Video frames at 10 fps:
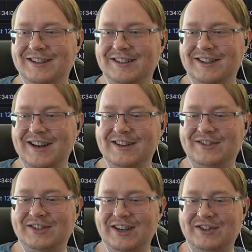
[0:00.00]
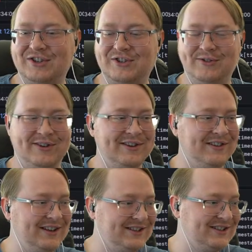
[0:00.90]
And it's like
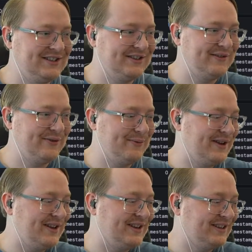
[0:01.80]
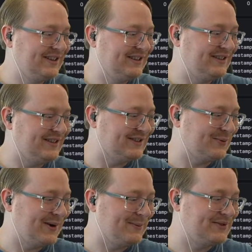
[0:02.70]
struggling to deliver me these
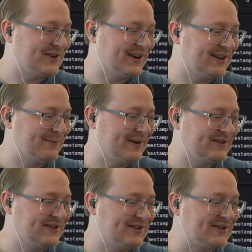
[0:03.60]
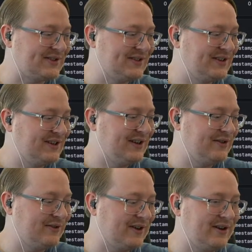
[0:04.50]
WebSocket messages.
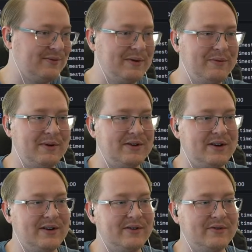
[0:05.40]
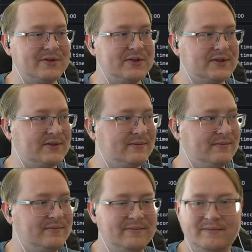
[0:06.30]
Either that or maybe my Docker is just
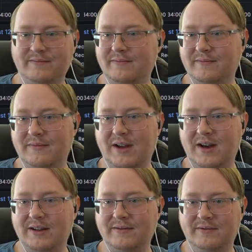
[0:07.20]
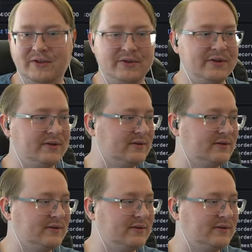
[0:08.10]
not good.